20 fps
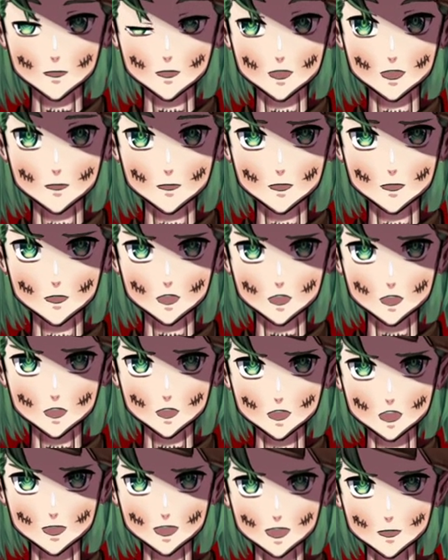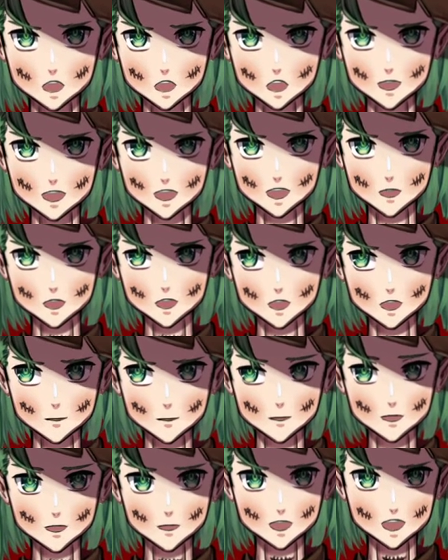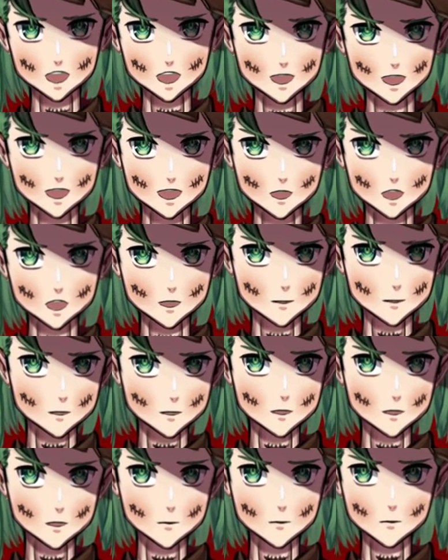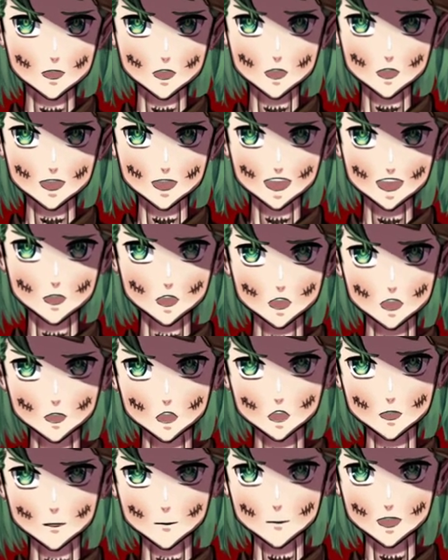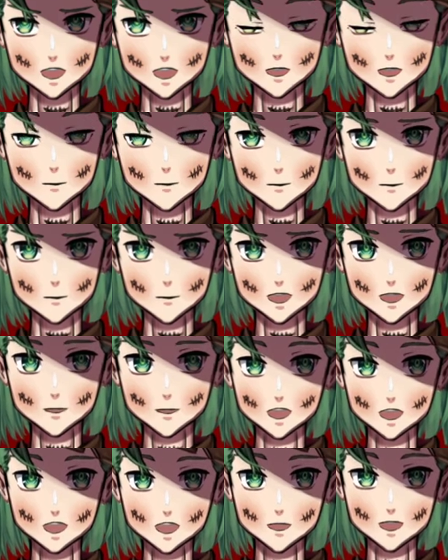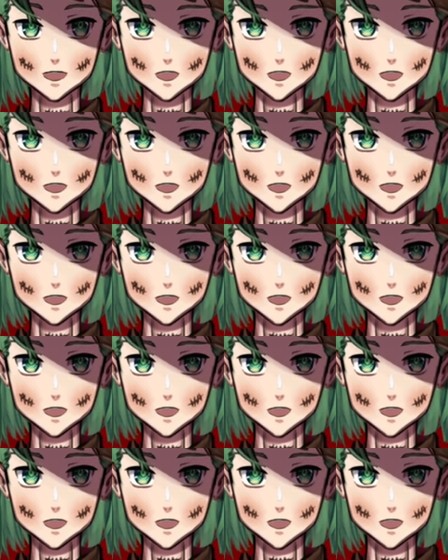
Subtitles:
They were legit ports with maybe a different lighting engine. That was it.